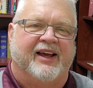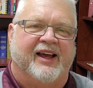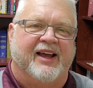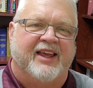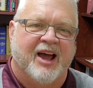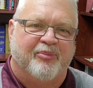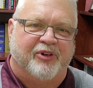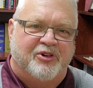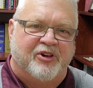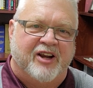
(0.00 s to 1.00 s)
and kept the
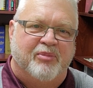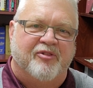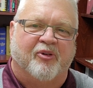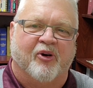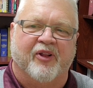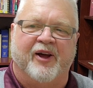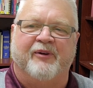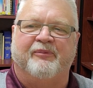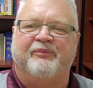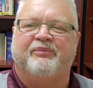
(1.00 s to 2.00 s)
dream before
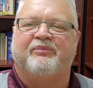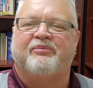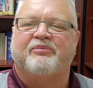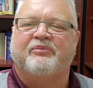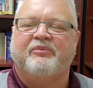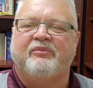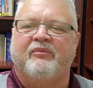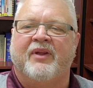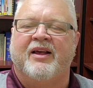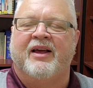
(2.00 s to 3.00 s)
them.
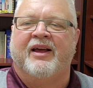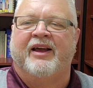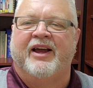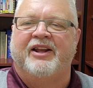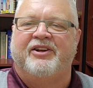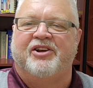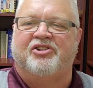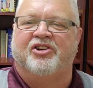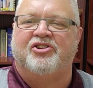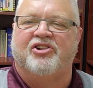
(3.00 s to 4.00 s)
In
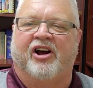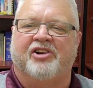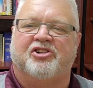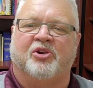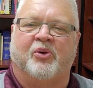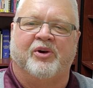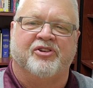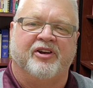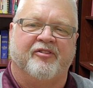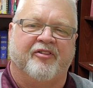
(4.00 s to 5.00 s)
addition, Joshua was
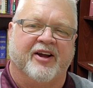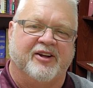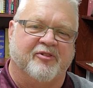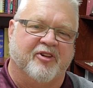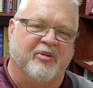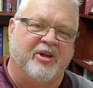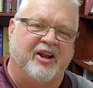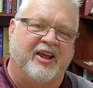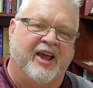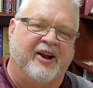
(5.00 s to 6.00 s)
an effective
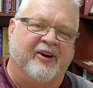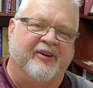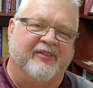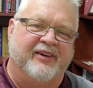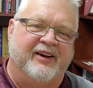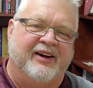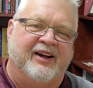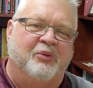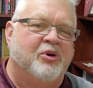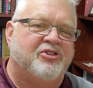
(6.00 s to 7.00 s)
communicator,
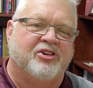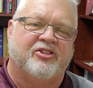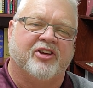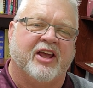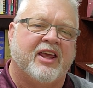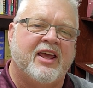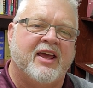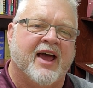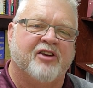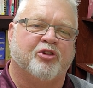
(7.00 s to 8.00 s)
which is a key
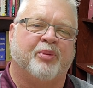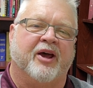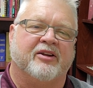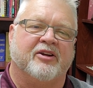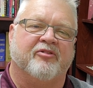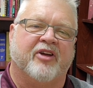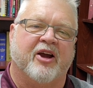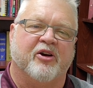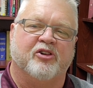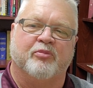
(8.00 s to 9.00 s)
aspect of
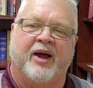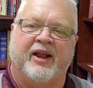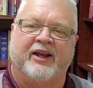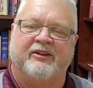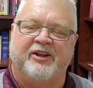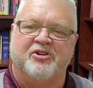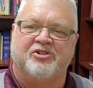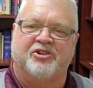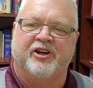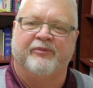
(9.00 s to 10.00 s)
charismatic
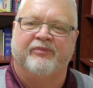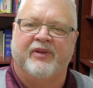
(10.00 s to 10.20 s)
leadership.